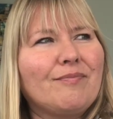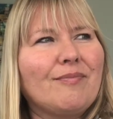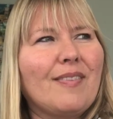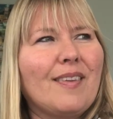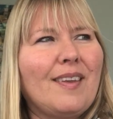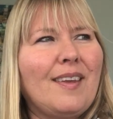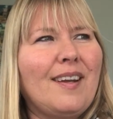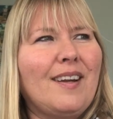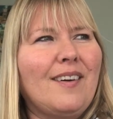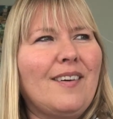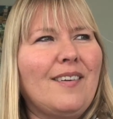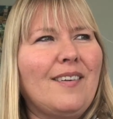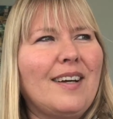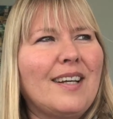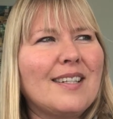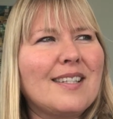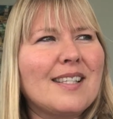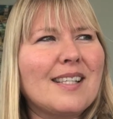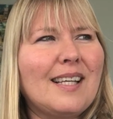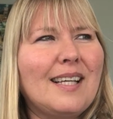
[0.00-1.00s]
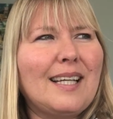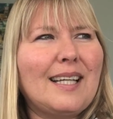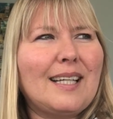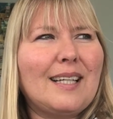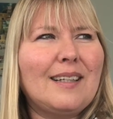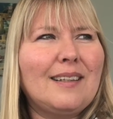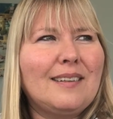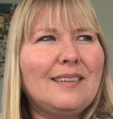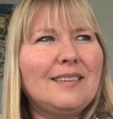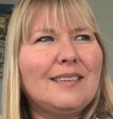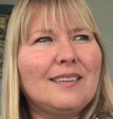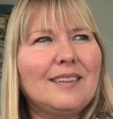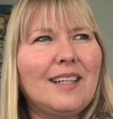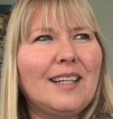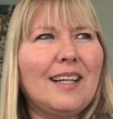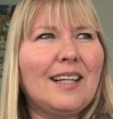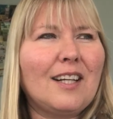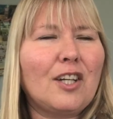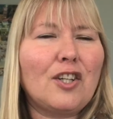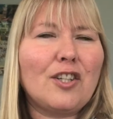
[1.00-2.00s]
it's like you
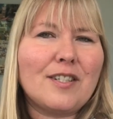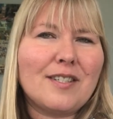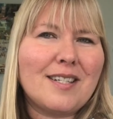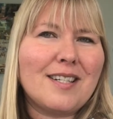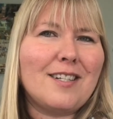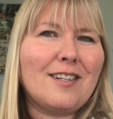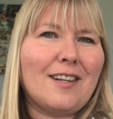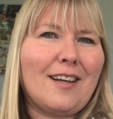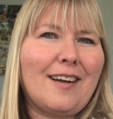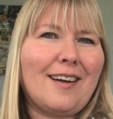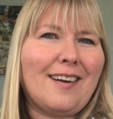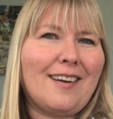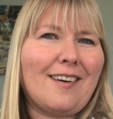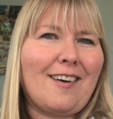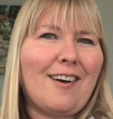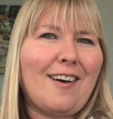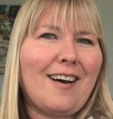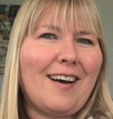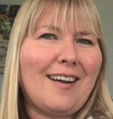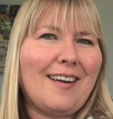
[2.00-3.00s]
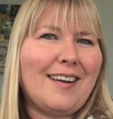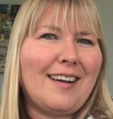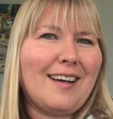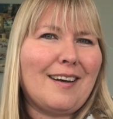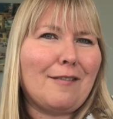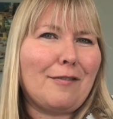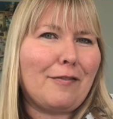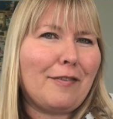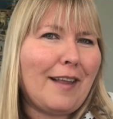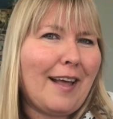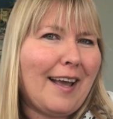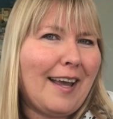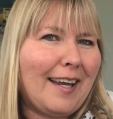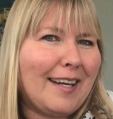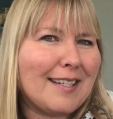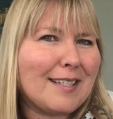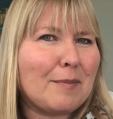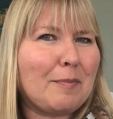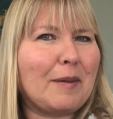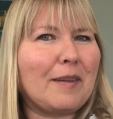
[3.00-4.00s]
get a good deal on a
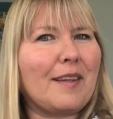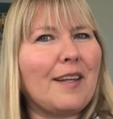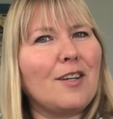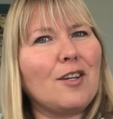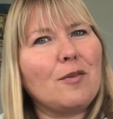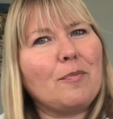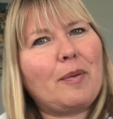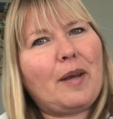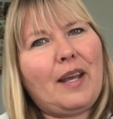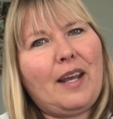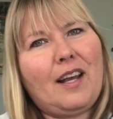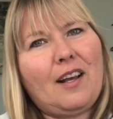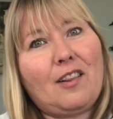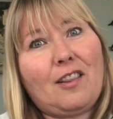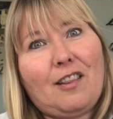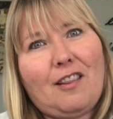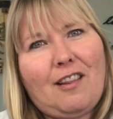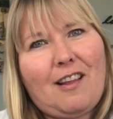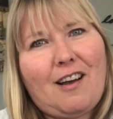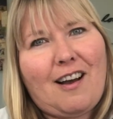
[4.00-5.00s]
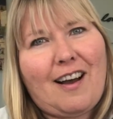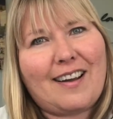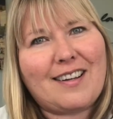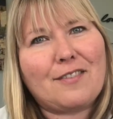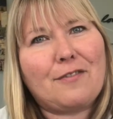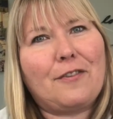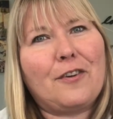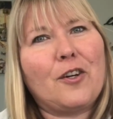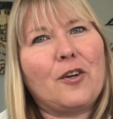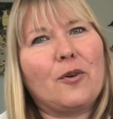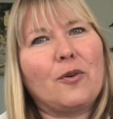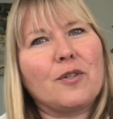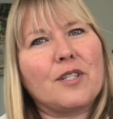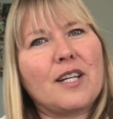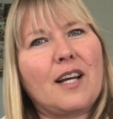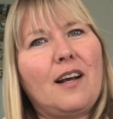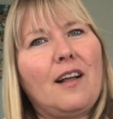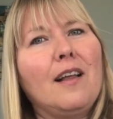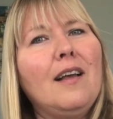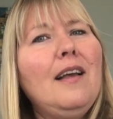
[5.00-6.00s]
flight, but then you pay a lot for your
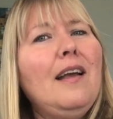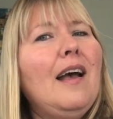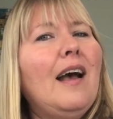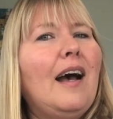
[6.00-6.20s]
hotel.